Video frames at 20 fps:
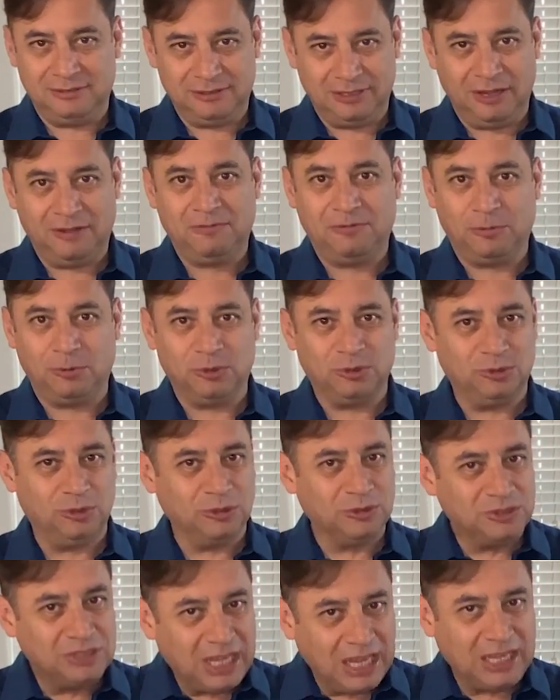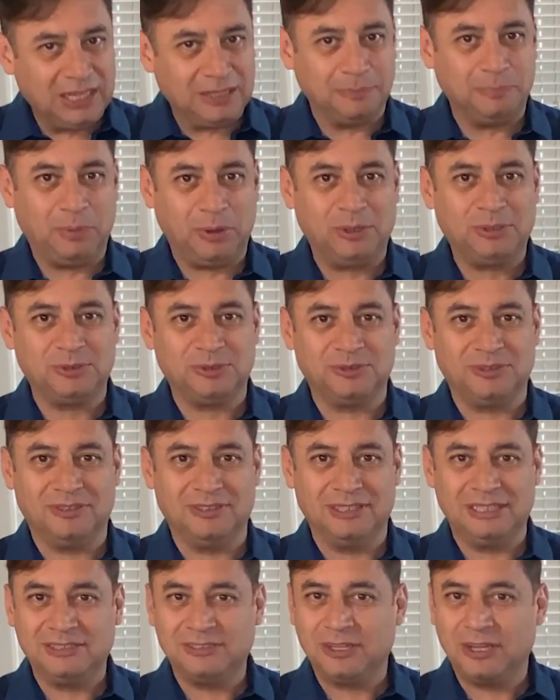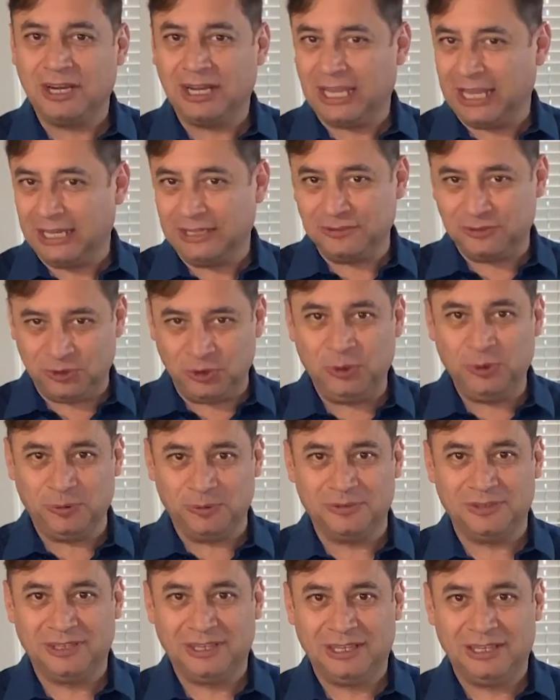Therefore, don't take it personally. It's not against you.